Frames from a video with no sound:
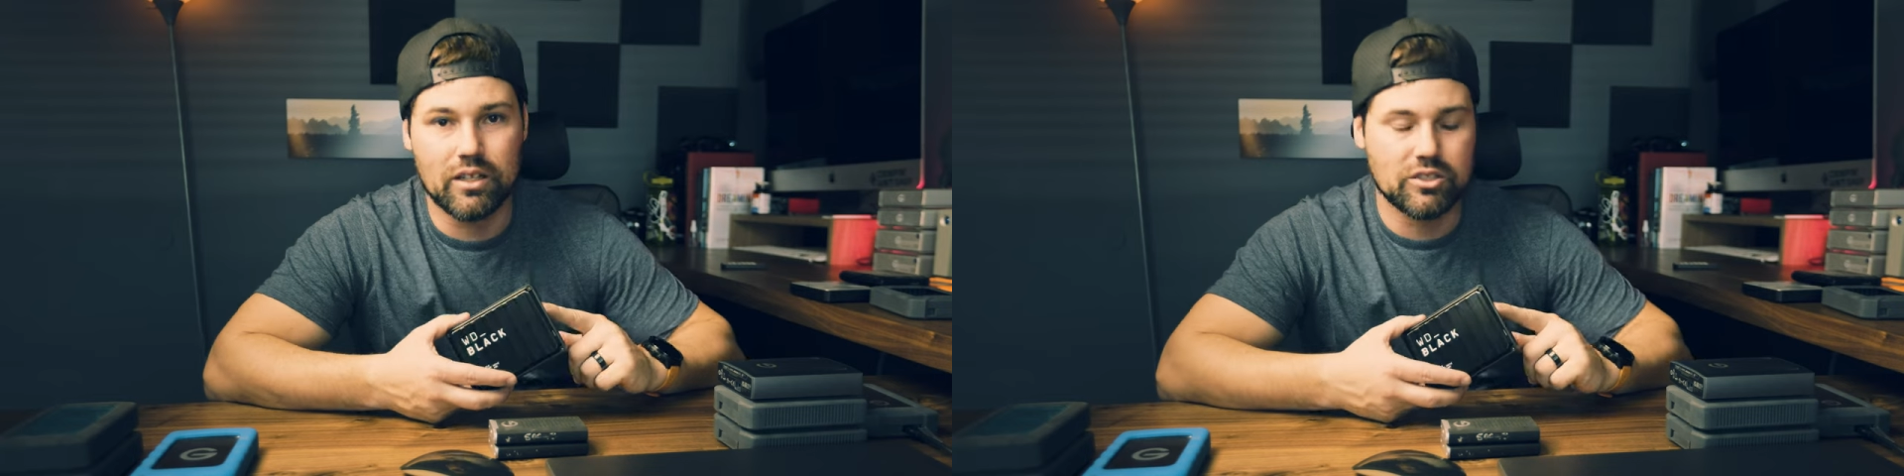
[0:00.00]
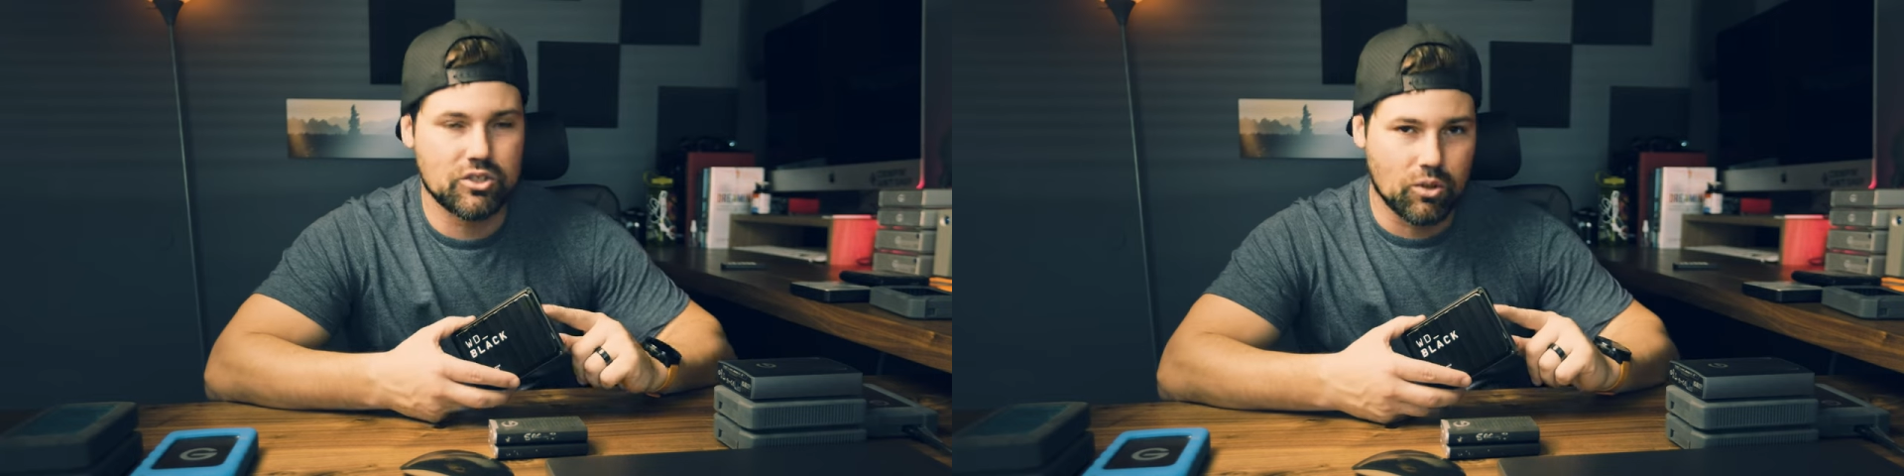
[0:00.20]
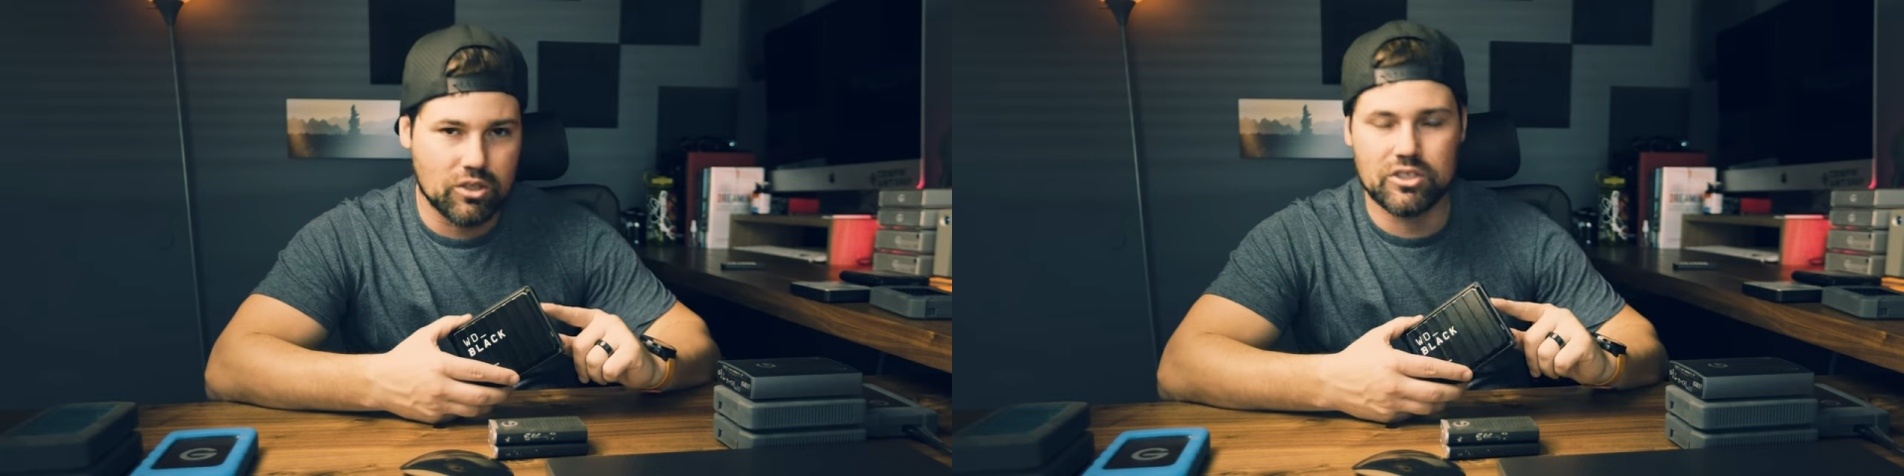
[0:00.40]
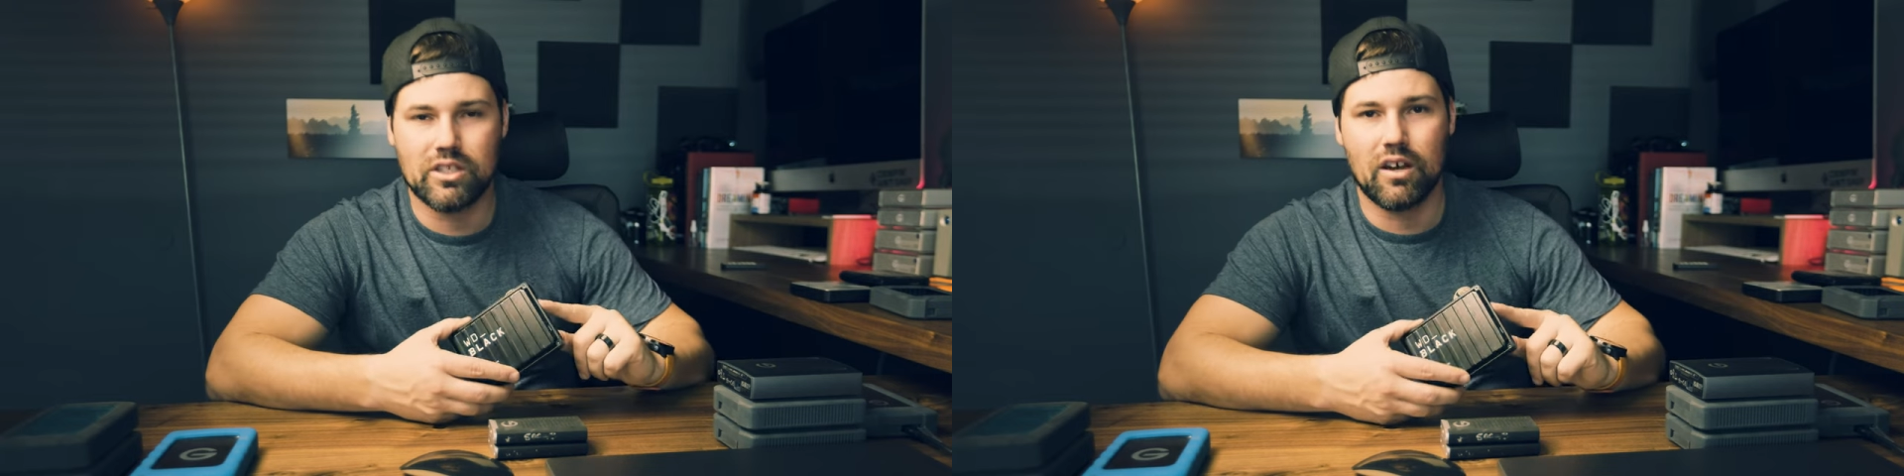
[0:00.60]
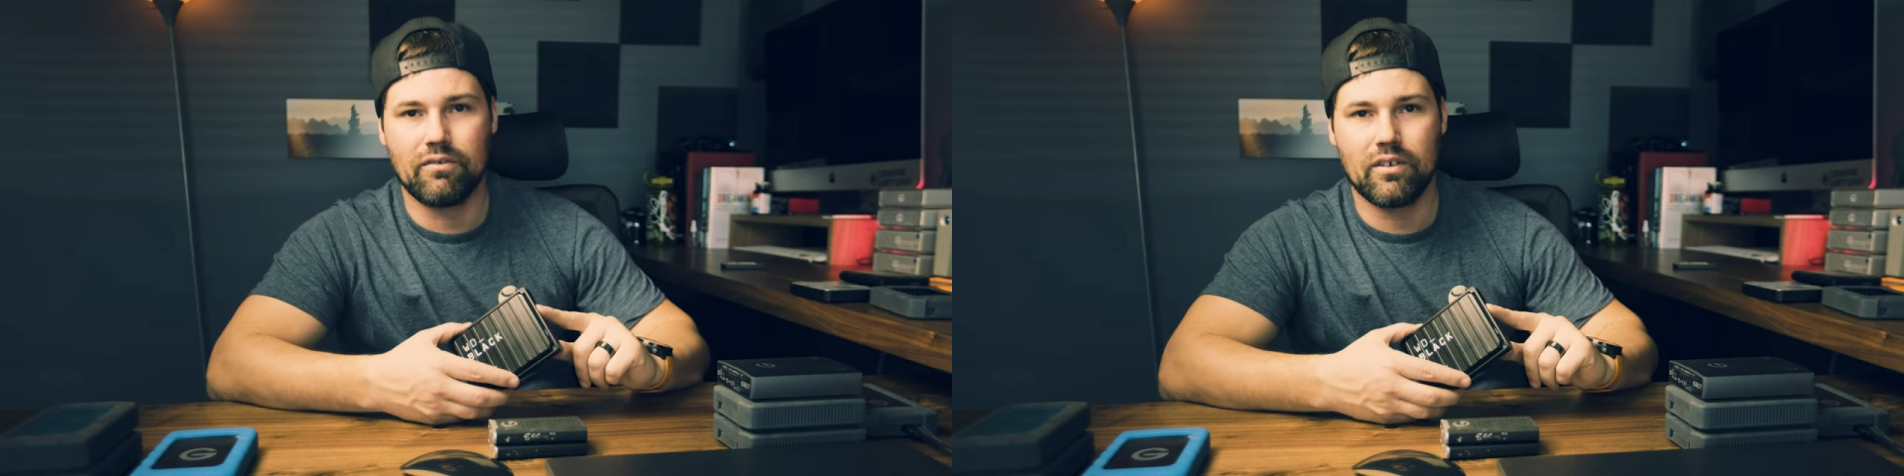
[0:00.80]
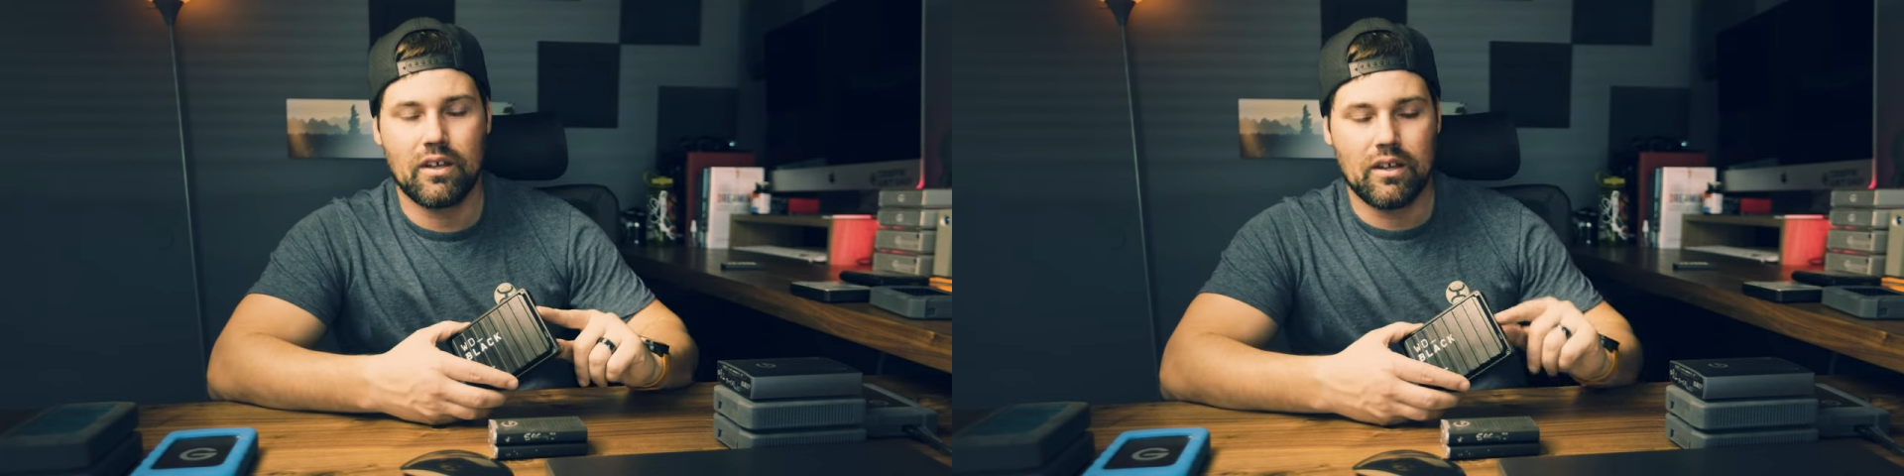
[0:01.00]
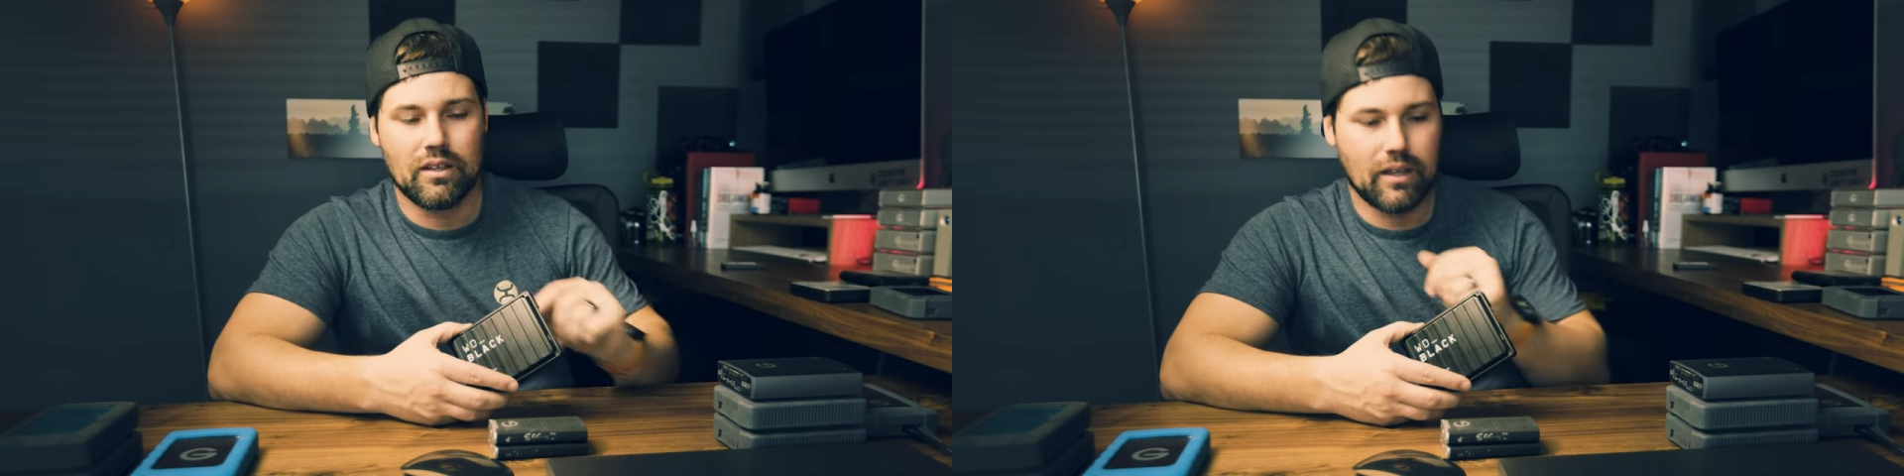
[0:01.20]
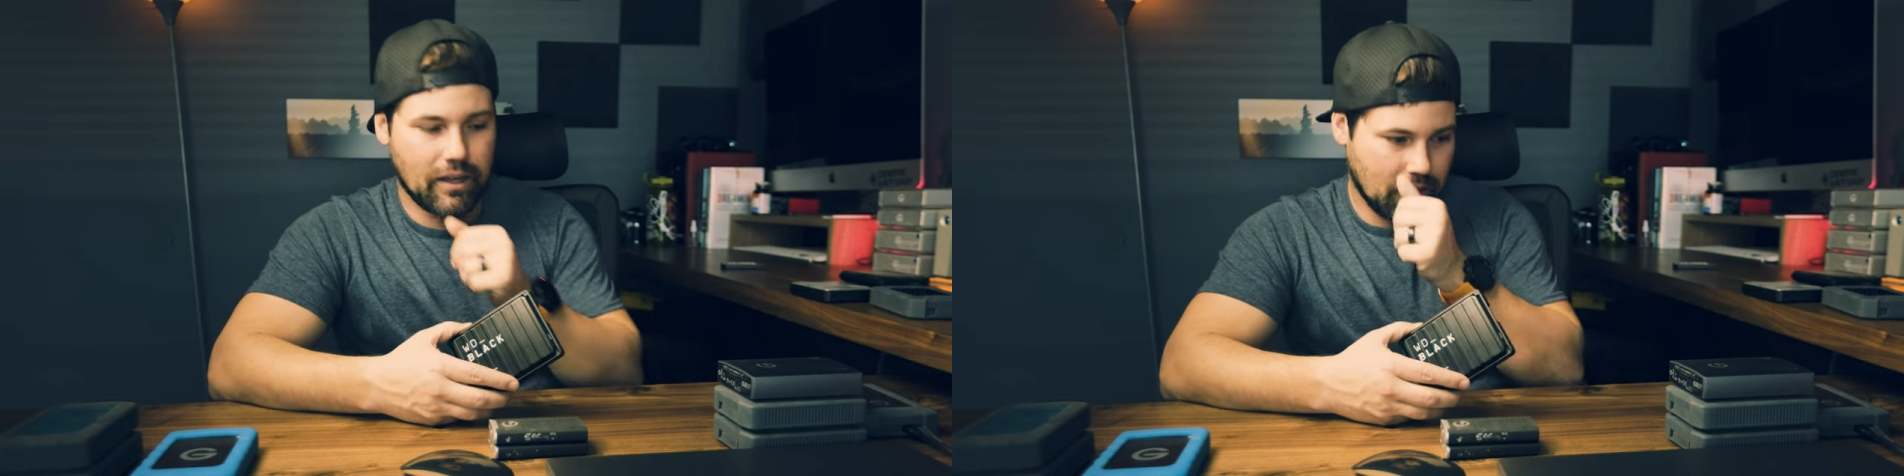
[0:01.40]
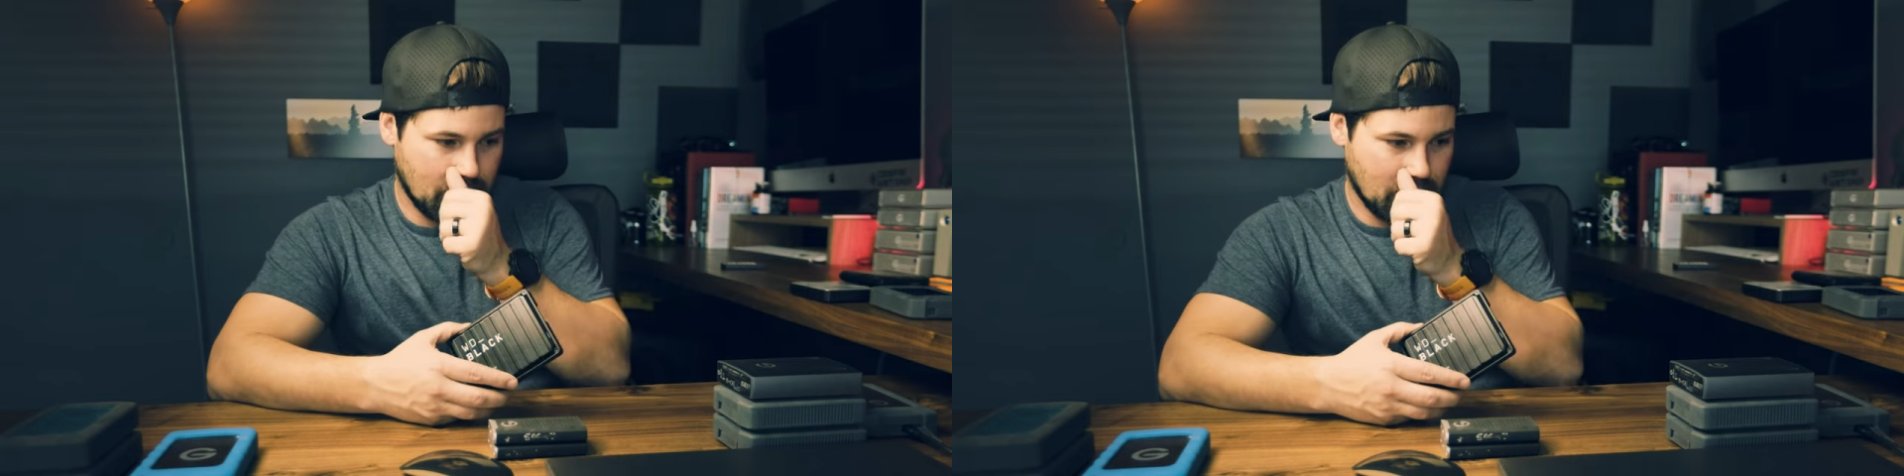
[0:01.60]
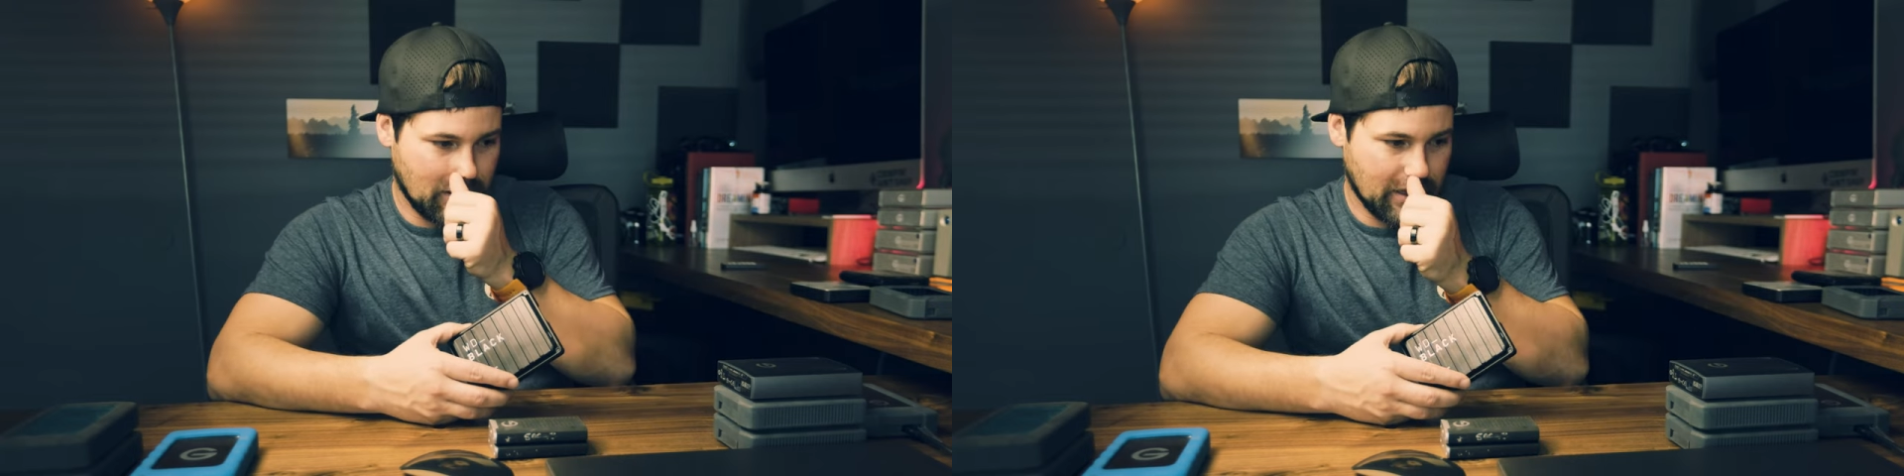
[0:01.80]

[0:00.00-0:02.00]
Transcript: It stores stuff like I